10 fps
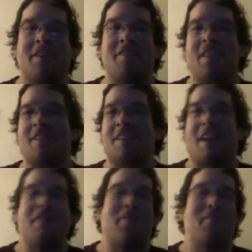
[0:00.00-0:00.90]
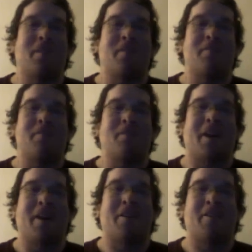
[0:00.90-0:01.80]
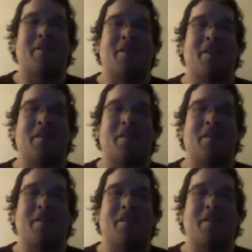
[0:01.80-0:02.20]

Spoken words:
So that's kind of her motto, like,